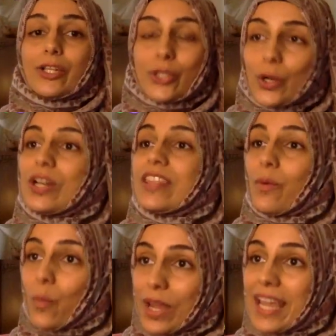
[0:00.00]
Surely
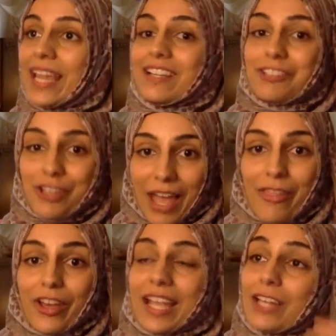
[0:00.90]
that we
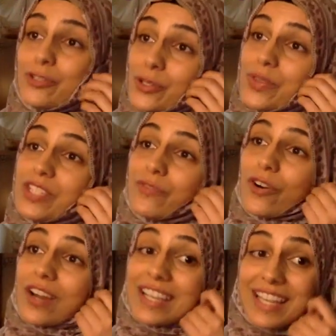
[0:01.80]
together can do this
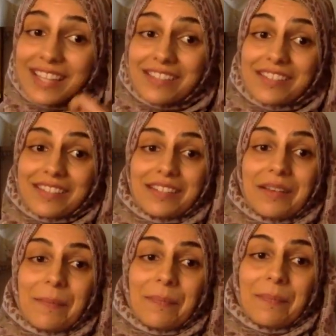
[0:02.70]
for our kids.
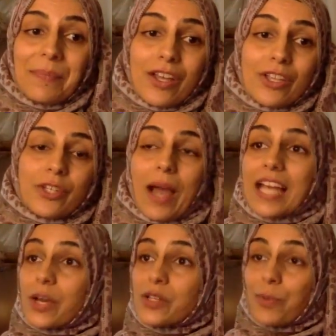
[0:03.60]
So
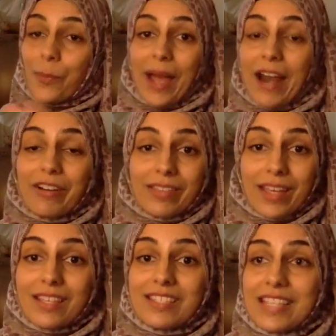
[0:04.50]
as I was preparing
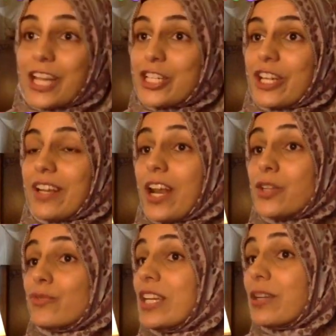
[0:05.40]
this session and I
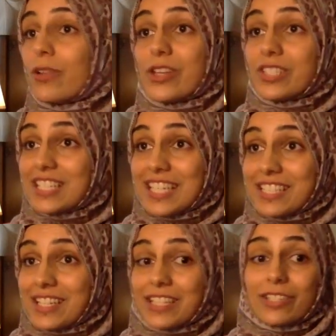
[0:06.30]
was reading all those
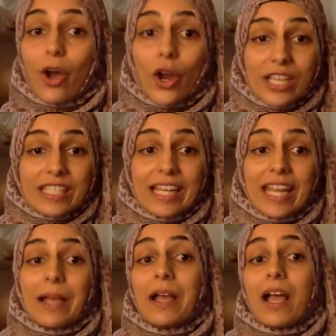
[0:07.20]
statistics,
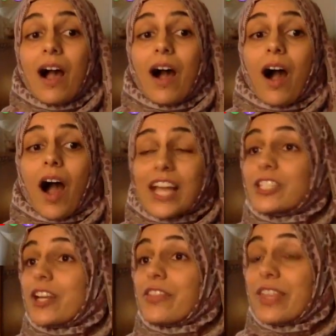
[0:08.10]
honestly, I
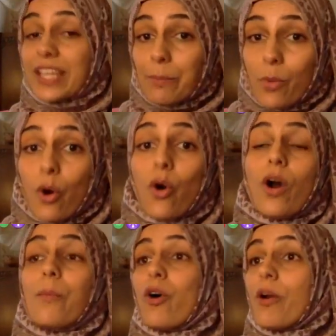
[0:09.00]
started thinking
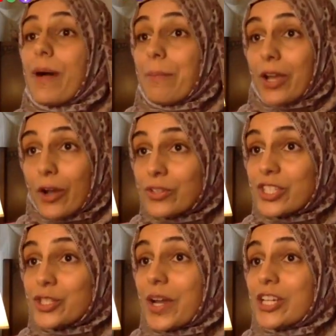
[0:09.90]
more and more about my own
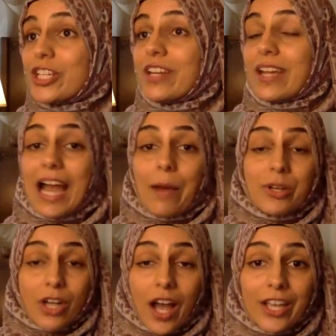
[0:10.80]
situation and how
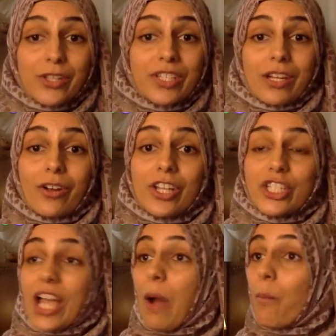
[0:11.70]
much I use
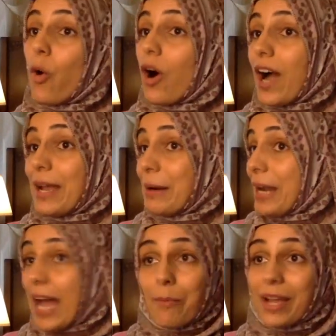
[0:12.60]
technology and what I
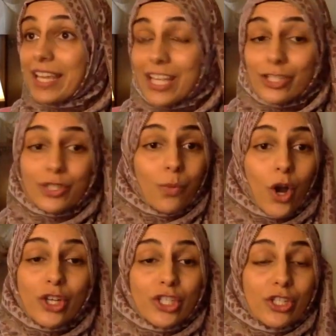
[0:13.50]
allow my kids to
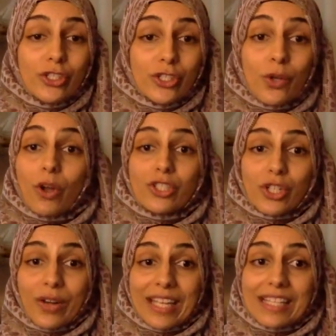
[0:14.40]
watch and do on
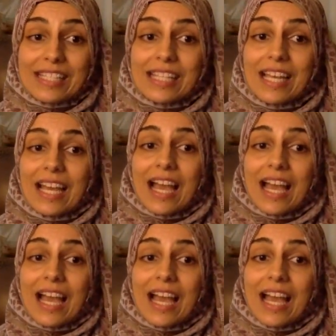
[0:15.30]
screens.